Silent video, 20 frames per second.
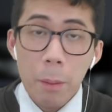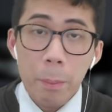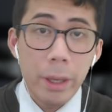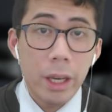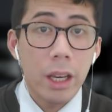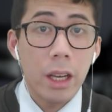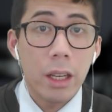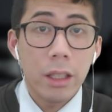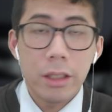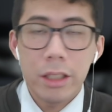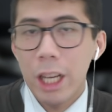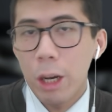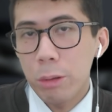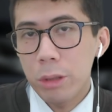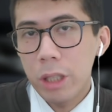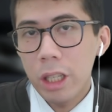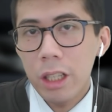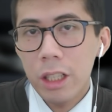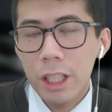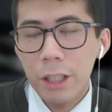Because the
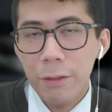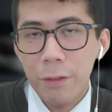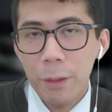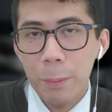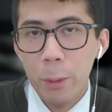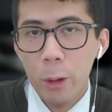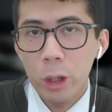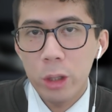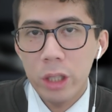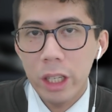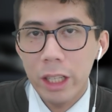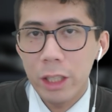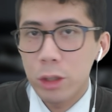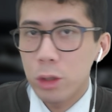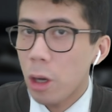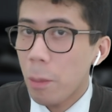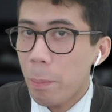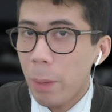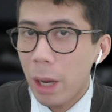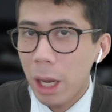alternative approach is
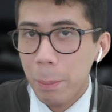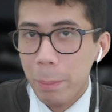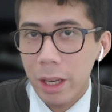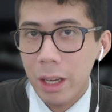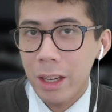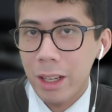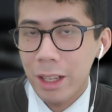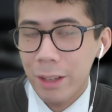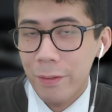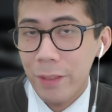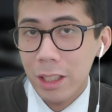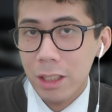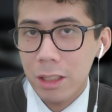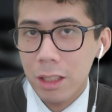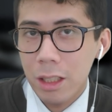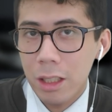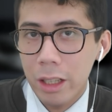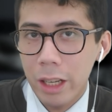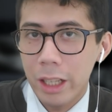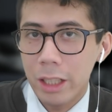not by being an
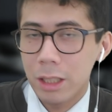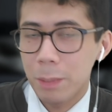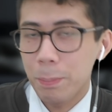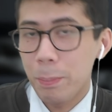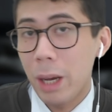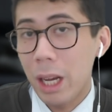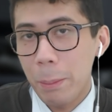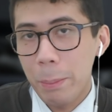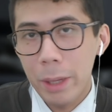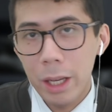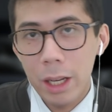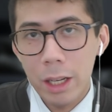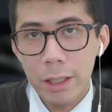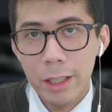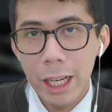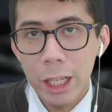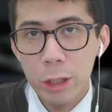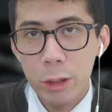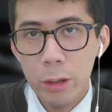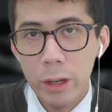investor, it's by being a
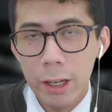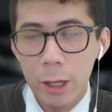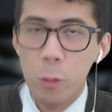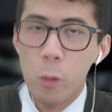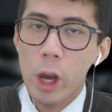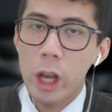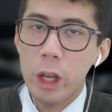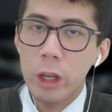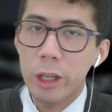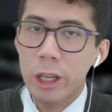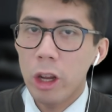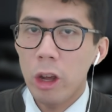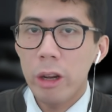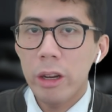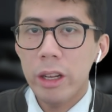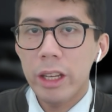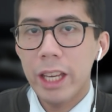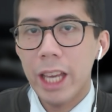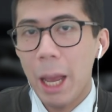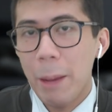day trader, where you can
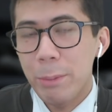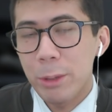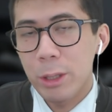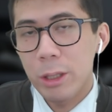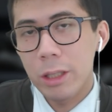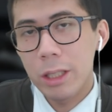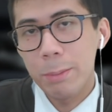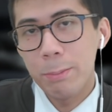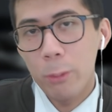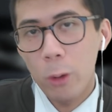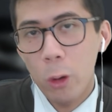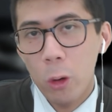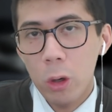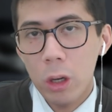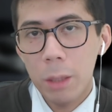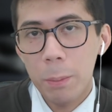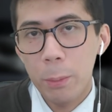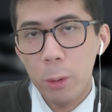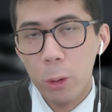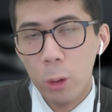only capture a
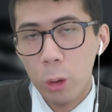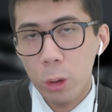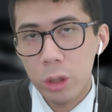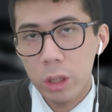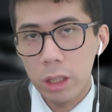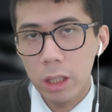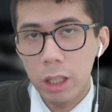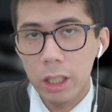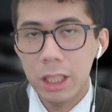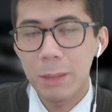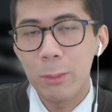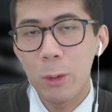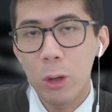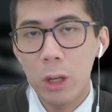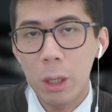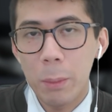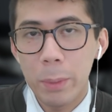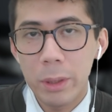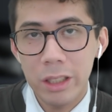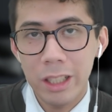smaller portion, a
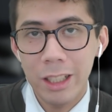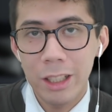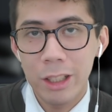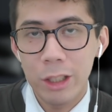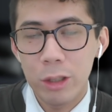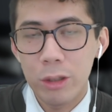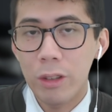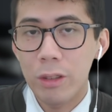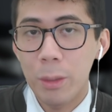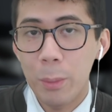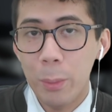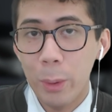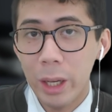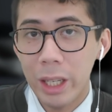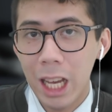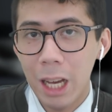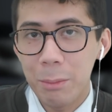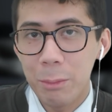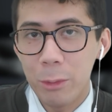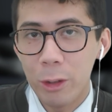smaller percentage of the
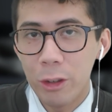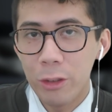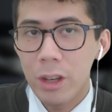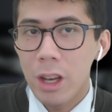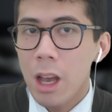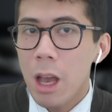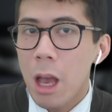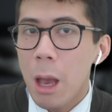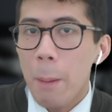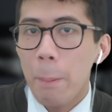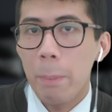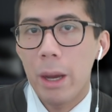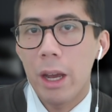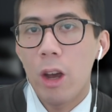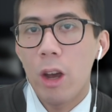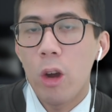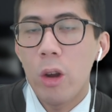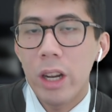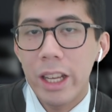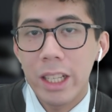breakout move by
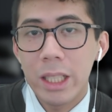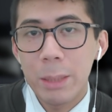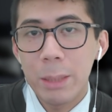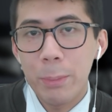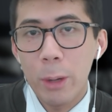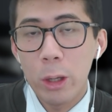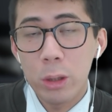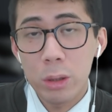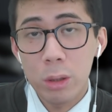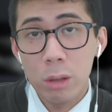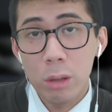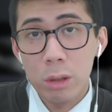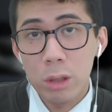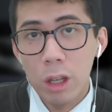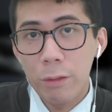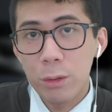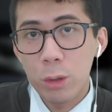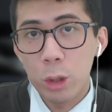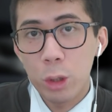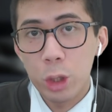only exposing
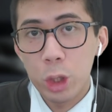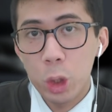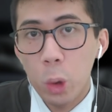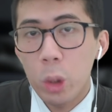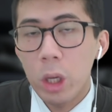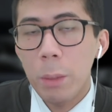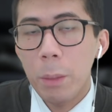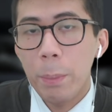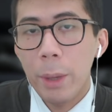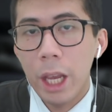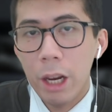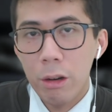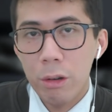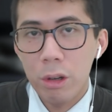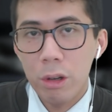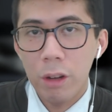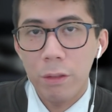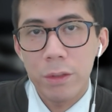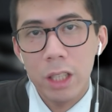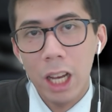yourself to a shorter
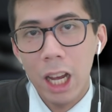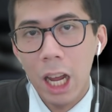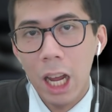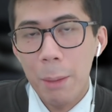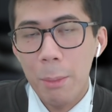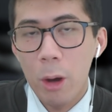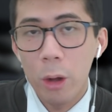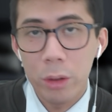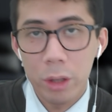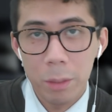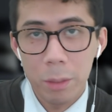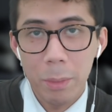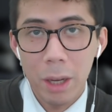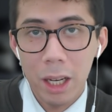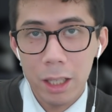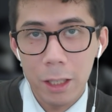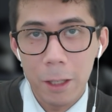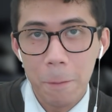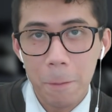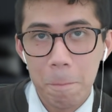period of time on the
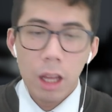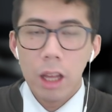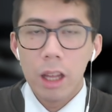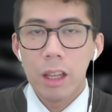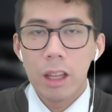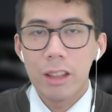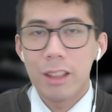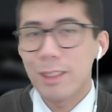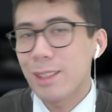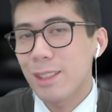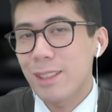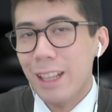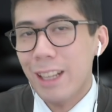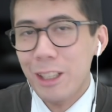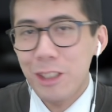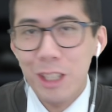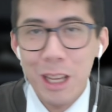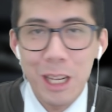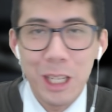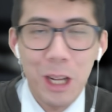market. This is
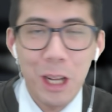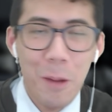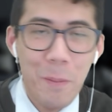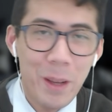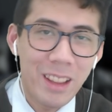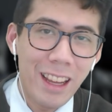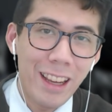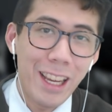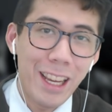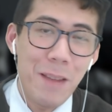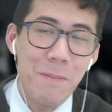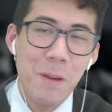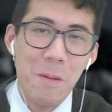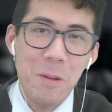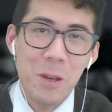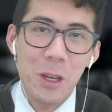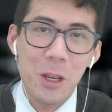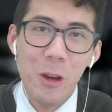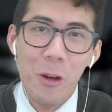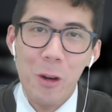actually a topic that I can
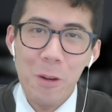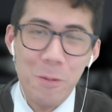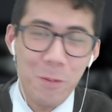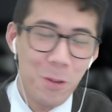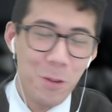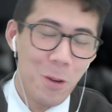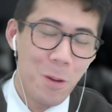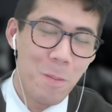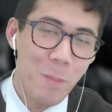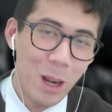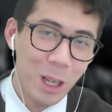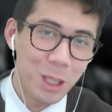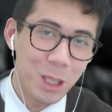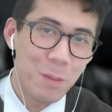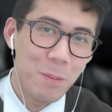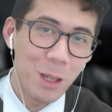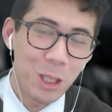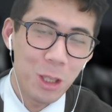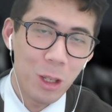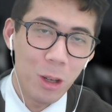probably go on for much
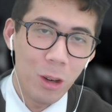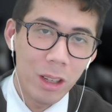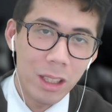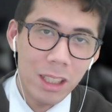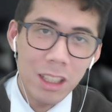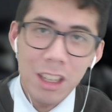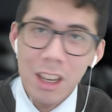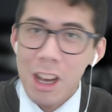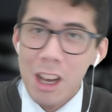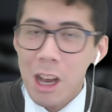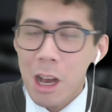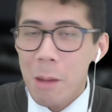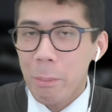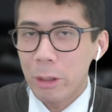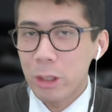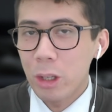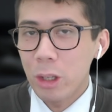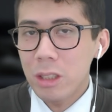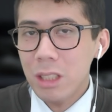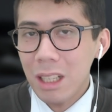longer,
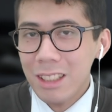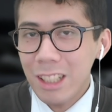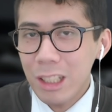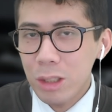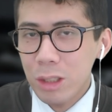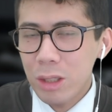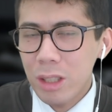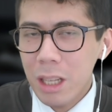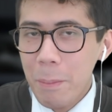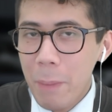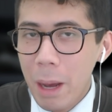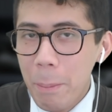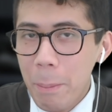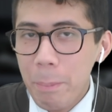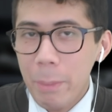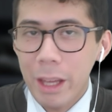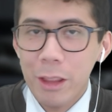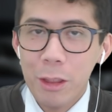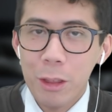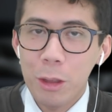but those are essentially my
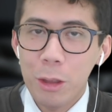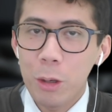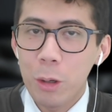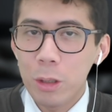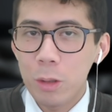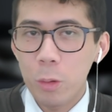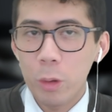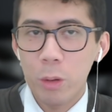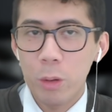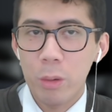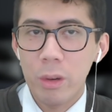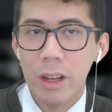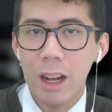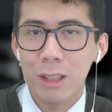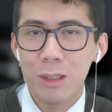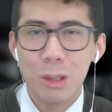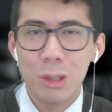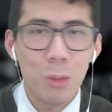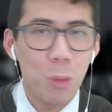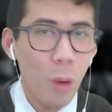main thoughts with
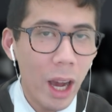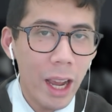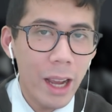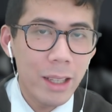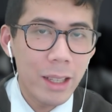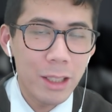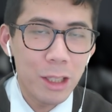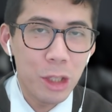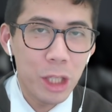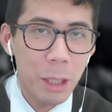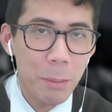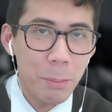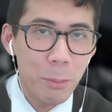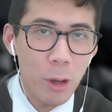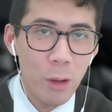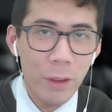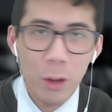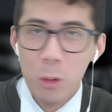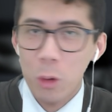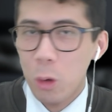regards to why isn't SHIB
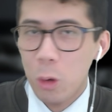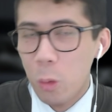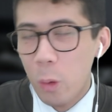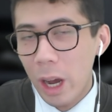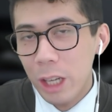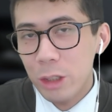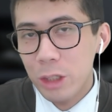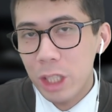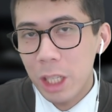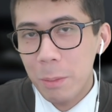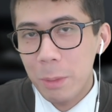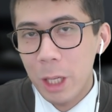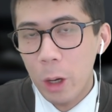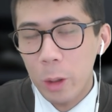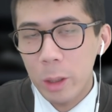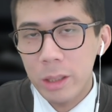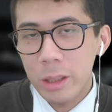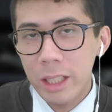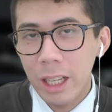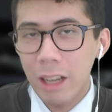moving, or why is SHIB
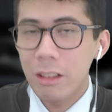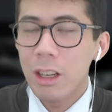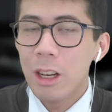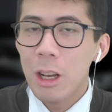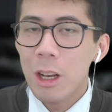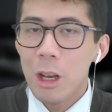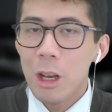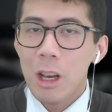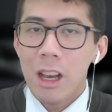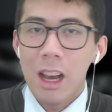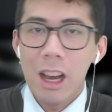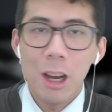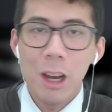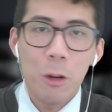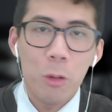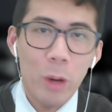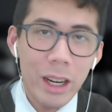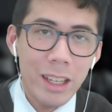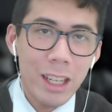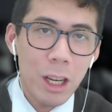going down.
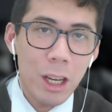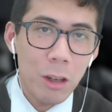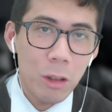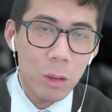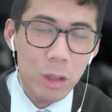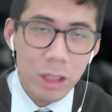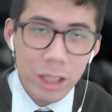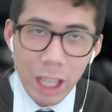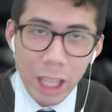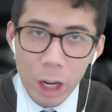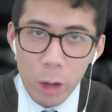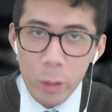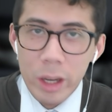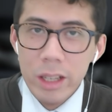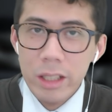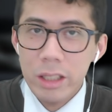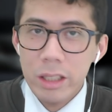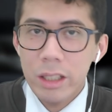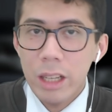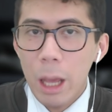Right now, there
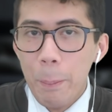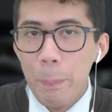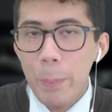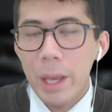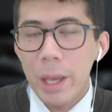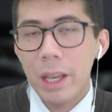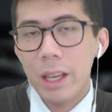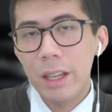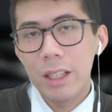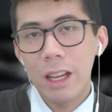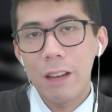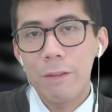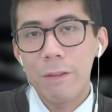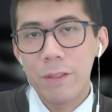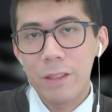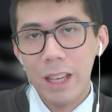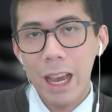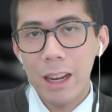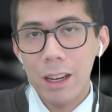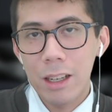isn't a big
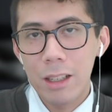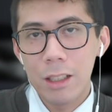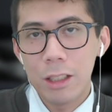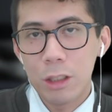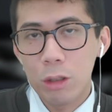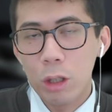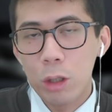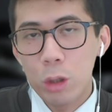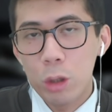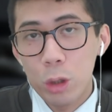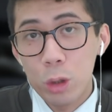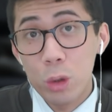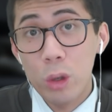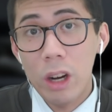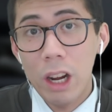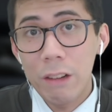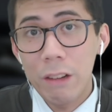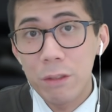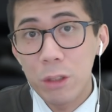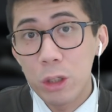enough catalyst to
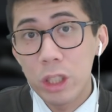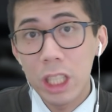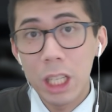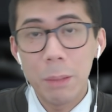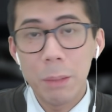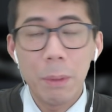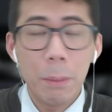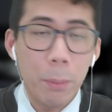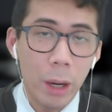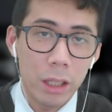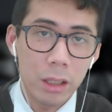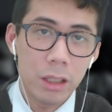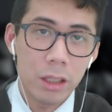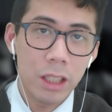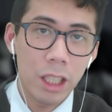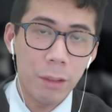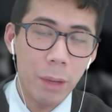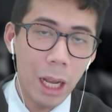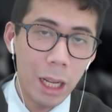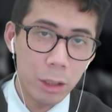drive the SHIB prices
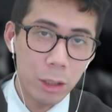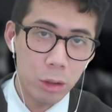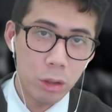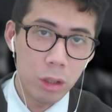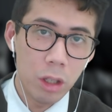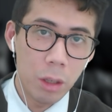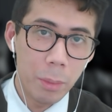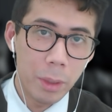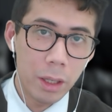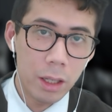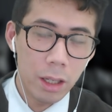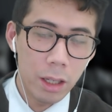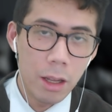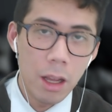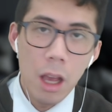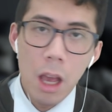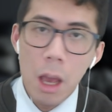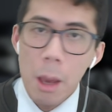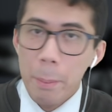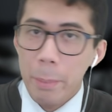up astronomically.
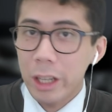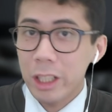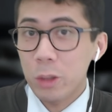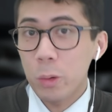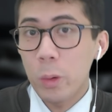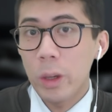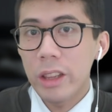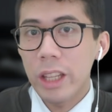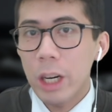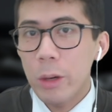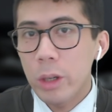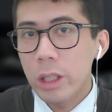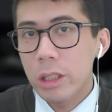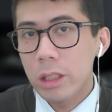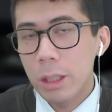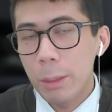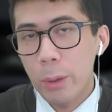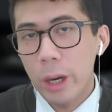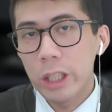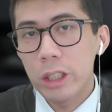Because when there is,
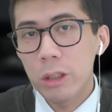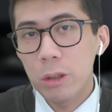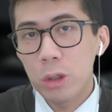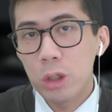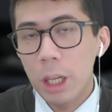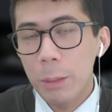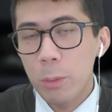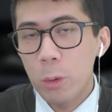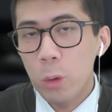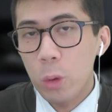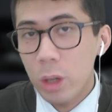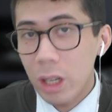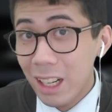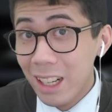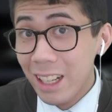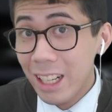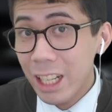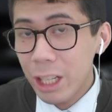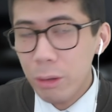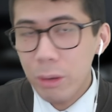the price of SHIB would
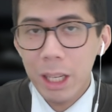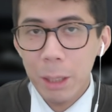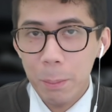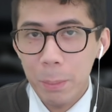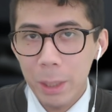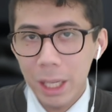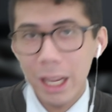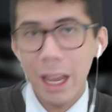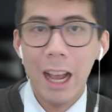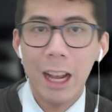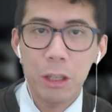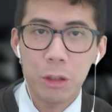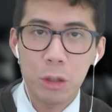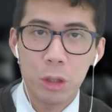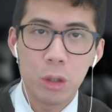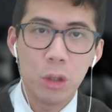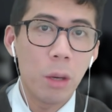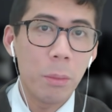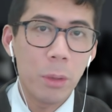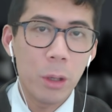literally be
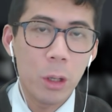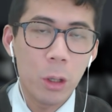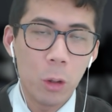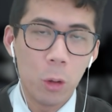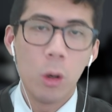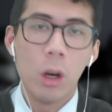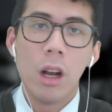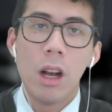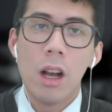astronomical